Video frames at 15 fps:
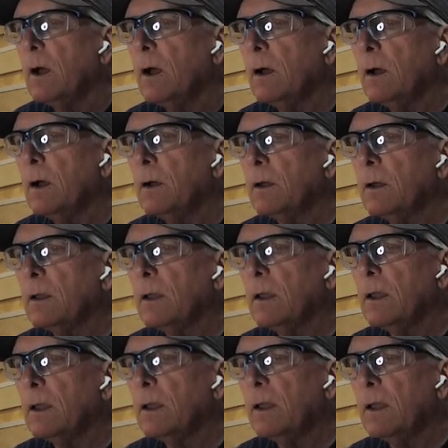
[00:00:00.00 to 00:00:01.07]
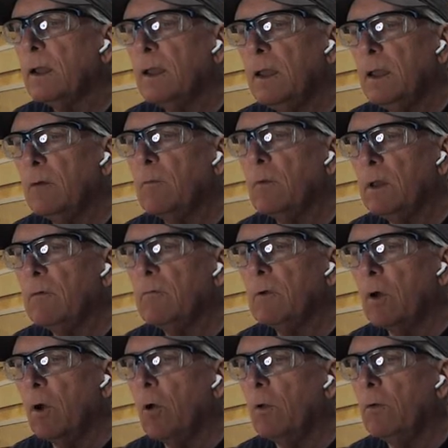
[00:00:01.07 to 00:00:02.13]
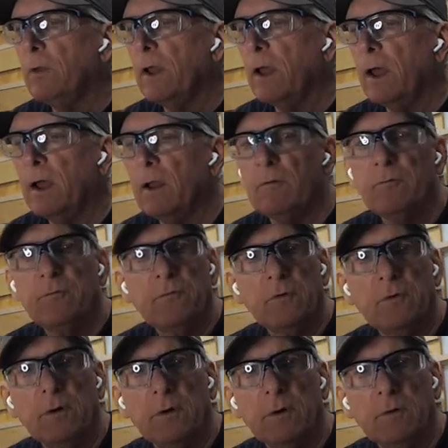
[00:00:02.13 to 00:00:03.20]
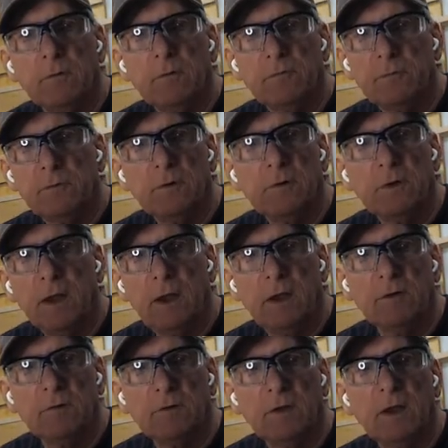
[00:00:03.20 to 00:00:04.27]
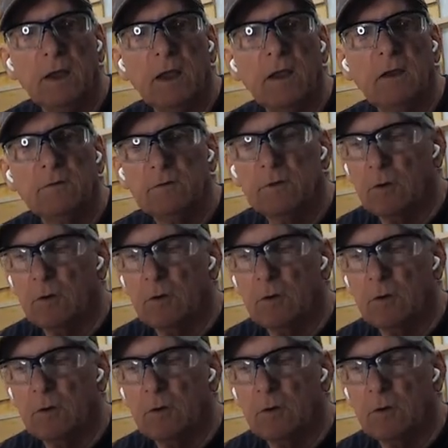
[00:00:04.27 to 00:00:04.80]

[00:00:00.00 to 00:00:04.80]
And it will even hold that for days and days.